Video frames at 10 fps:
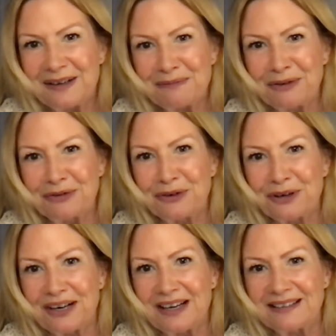
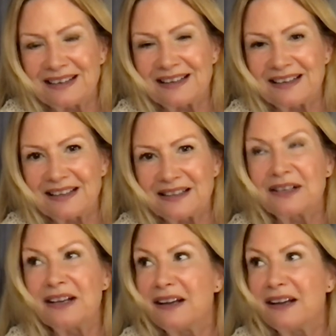before, and then it's